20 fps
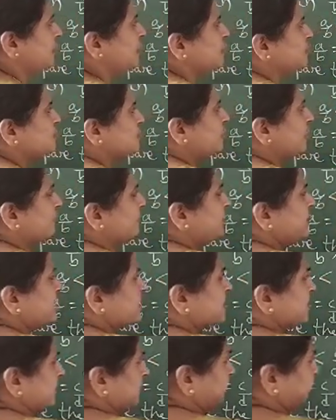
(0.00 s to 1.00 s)
So if
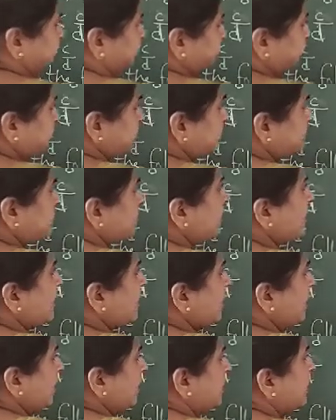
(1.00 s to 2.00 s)
this
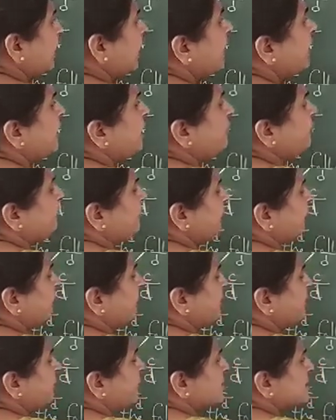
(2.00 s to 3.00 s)
10 and
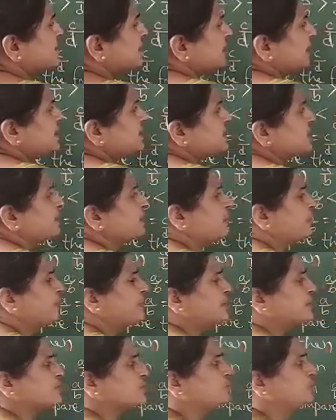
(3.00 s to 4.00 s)
15, what is the LCM of
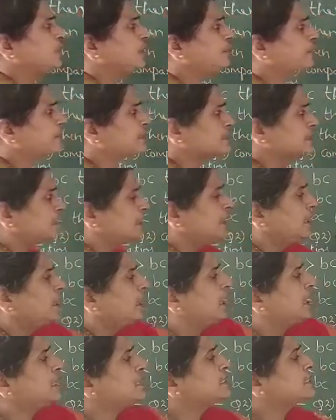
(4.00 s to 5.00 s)
these two numbers?
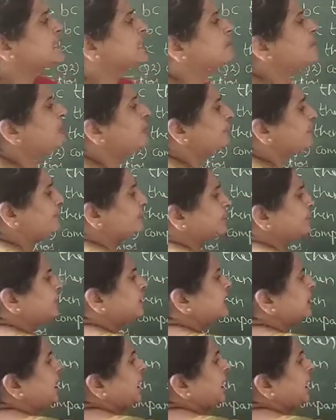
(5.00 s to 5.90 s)
LCM of